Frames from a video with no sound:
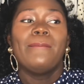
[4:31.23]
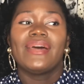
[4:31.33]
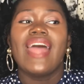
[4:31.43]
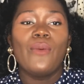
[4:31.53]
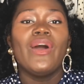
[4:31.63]

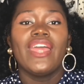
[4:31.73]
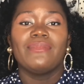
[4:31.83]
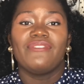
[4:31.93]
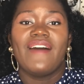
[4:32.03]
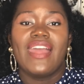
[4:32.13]
but I want
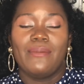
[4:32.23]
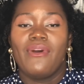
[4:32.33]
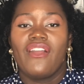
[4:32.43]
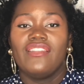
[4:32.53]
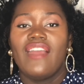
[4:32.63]
him to find a
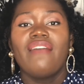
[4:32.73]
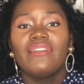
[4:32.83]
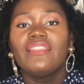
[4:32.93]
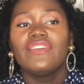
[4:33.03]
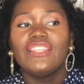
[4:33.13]
partner. I
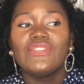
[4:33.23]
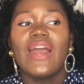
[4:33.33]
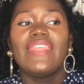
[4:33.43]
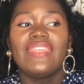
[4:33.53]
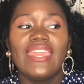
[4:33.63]
really, really do.
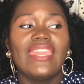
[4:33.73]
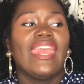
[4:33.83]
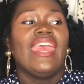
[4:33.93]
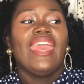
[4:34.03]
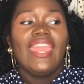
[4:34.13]
I think
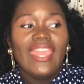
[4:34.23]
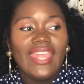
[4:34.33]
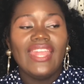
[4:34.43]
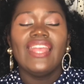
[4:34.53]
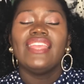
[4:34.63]

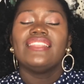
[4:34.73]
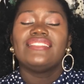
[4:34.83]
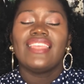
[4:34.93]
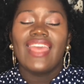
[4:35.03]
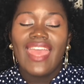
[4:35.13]
he
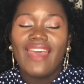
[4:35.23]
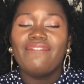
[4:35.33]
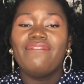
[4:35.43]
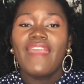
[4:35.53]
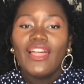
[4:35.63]
is
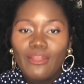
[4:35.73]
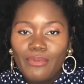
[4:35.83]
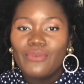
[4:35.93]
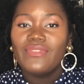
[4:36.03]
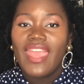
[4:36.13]

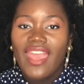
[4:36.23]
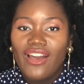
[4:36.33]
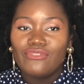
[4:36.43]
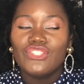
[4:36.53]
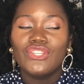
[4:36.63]
available
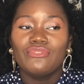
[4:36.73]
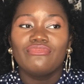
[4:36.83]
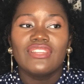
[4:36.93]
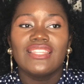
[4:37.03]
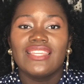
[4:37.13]
now to
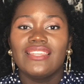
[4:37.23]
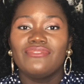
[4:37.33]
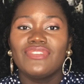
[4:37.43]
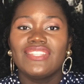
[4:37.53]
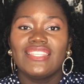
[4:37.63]

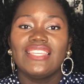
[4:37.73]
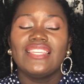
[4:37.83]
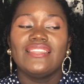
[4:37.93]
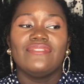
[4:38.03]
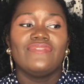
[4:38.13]
really
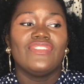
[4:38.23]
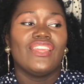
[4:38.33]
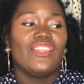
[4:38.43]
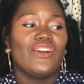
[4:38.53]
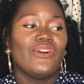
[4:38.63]
receive,
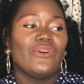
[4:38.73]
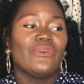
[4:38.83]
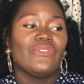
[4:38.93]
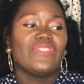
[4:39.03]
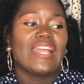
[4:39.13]
you
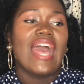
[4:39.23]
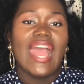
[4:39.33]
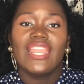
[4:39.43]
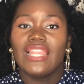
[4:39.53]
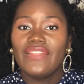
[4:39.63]
know, the
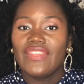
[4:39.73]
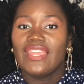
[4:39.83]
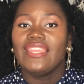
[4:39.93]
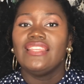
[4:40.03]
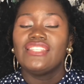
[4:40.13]
kind of love that
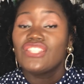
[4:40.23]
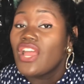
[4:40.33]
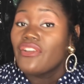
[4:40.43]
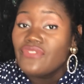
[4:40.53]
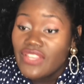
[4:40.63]
he
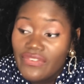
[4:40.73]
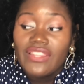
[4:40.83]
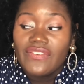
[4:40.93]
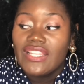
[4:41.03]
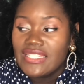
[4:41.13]
deserves. He
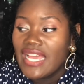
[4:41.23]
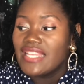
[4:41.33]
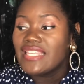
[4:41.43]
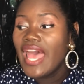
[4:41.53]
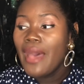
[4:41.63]
really, really
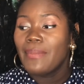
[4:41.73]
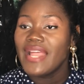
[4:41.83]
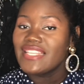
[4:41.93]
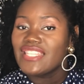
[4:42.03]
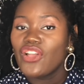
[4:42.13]
does. But
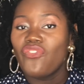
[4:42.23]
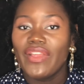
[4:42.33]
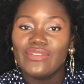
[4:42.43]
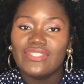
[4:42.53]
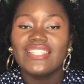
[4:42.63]
I just think on
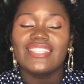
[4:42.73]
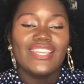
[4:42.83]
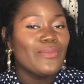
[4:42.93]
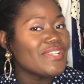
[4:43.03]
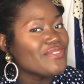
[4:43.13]
Rachel's season,
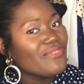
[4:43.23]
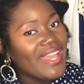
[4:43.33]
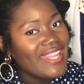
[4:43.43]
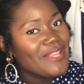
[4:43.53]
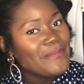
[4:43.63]
he wasn't
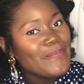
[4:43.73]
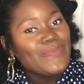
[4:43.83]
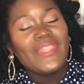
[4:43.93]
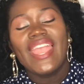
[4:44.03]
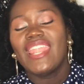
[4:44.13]
ready
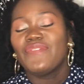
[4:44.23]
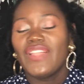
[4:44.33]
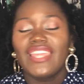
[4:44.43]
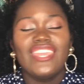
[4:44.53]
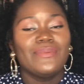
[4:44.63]
and I
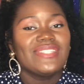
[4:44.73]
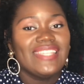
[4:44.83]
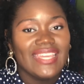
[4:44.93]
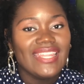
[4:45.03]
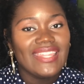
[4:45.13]
felt like he was
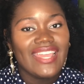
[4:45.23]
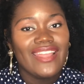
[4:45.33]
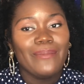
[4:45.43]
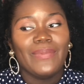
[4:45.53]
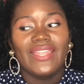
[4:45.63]
getting
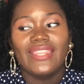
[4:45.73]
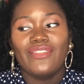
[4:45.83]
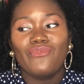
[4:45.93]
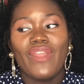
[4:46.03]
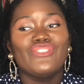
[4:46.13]
there, but
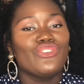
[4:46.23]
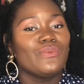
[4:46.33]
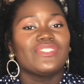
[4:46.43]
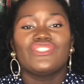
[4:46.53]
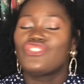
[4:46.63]
Rachel
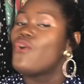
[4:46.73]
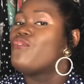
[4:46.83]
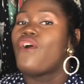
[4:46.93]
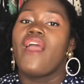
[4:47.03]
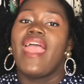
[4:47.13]
was so
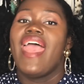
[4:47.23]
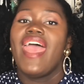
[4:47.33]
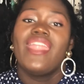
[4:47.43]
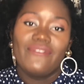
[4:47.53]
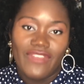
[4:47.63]
far
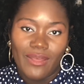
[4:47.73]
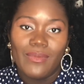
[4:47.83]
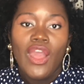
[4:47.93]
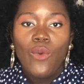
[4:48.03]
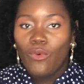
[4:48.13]
ahead of
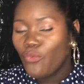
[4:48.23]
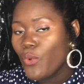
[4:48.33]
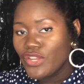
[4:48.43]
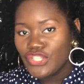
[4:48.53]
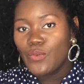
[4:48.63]
him with
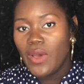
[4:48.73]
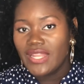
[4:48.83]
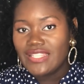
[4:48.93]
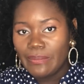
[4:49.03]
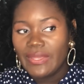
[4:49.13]
where she
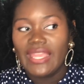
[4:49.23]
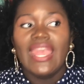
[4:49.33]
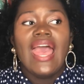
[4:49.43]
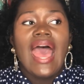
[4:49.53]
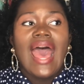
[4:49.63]
wanted to
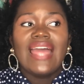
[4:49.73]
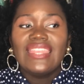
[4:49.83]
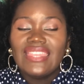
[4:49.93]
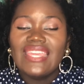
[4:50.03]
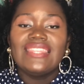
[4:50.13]
be. I
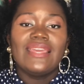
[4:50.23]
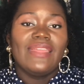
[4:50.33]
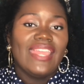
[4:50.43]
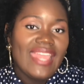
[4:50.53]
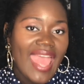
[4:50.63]
think
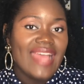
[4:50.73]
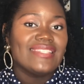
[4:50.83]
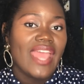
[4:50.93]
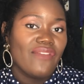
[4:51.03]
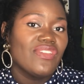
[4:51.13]
that he
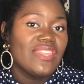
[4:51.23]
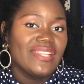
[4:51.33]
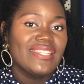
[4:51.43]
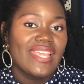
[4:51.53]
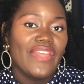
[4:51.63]
has
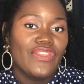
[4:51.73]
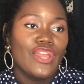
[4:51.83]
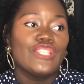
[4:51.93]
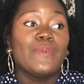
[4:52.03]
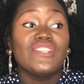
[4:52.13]
everything together
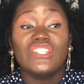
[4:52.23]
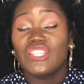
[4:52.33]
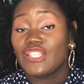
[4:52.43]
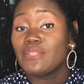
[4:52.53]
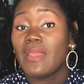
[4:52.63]
now, especially
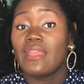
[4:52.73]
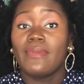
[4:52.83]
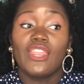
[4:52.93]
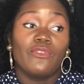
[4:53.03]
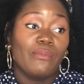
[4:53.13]
since he's making
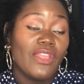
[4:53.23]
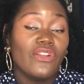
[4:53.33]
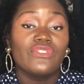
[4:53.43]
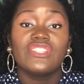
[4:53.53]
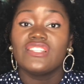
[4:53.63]
money with
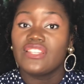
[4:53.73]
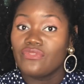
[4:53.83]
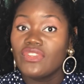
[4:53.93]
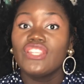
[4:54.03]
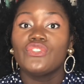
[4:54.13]
Miracle Season
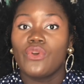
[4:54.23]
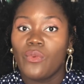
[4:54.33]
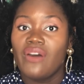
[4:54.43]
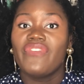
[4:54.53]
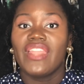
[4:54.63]
and really
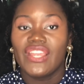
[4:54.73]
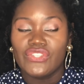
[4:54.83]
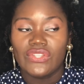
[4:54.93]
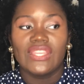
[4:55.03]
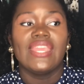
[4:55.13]
doing well
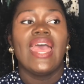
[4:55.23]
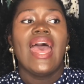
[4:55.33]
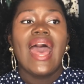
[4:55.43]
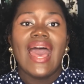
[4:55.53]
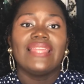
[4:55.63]
financially.
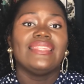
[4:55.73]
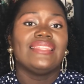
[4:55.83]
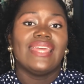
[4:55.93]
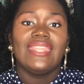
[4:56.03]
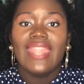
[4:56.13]
I
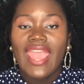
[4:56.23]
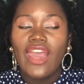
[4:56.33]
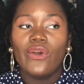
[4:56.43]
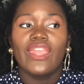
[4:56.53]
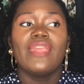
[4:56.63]
think that
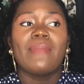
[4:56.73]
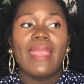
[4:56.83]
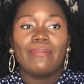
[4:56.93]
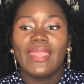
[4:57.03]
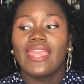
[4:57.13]
now he
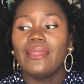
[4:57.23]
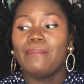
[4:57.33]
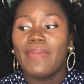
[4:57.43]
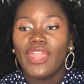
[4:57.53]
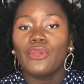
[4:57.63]
might be in a
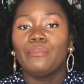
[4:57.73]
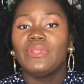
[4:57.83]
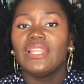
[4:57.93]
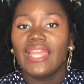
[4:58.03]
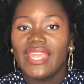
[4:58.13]
better
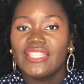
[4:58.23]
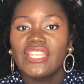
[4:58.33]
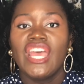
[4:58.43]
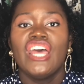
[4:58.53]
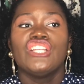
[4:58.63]
place